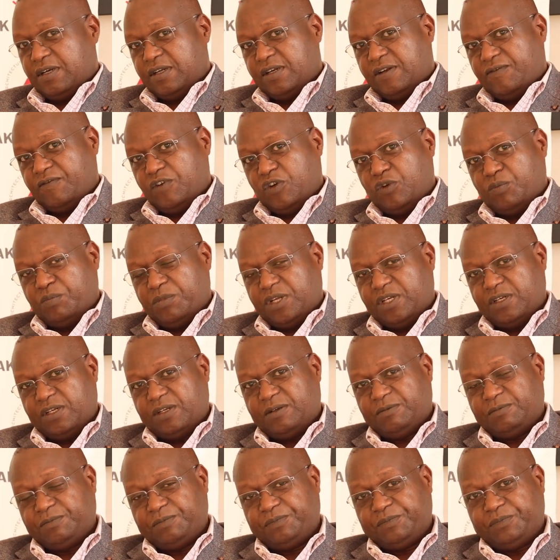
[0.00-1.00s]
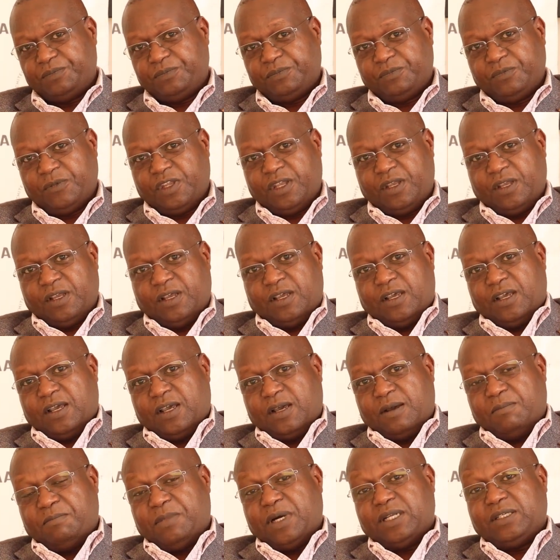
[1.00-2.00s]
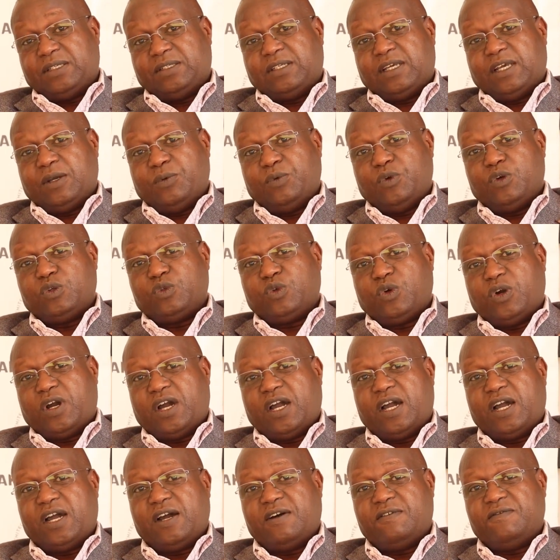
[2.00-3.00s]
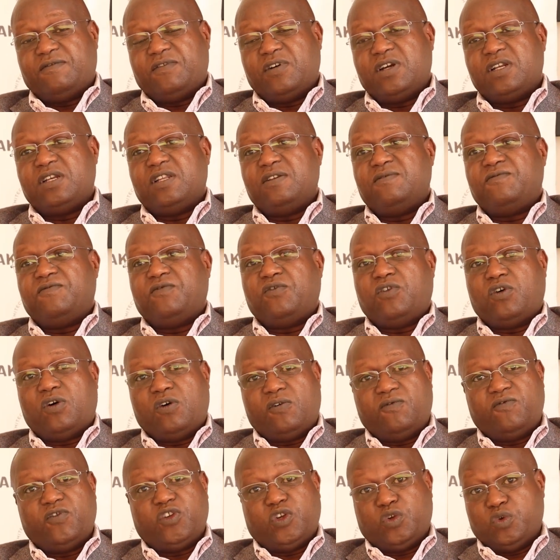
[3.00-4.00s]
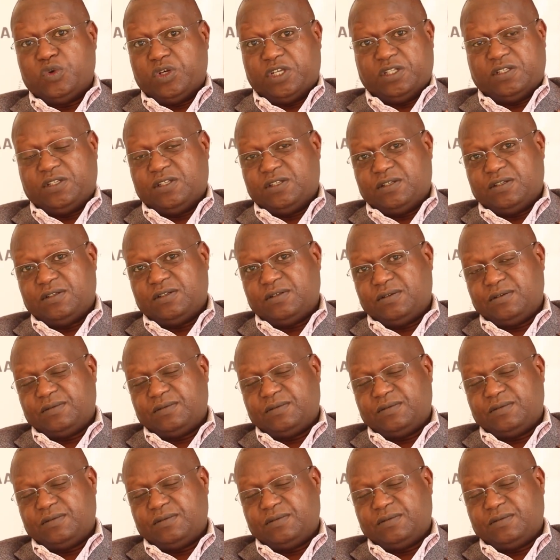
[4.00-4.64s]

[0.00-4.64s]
development. But we also have devolved units.